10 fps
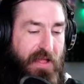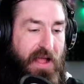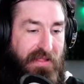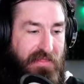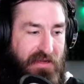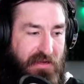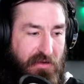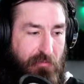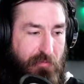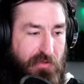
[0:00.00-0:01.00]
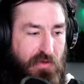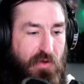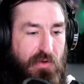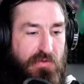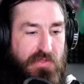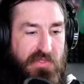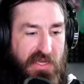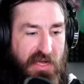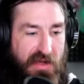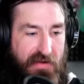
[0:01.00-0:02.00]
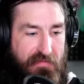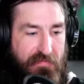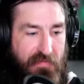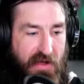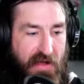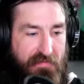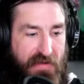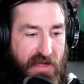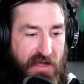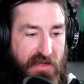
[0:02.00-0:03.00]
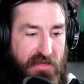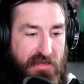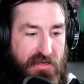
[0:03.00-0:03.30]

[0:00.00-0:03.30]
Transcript: like the results of Pawu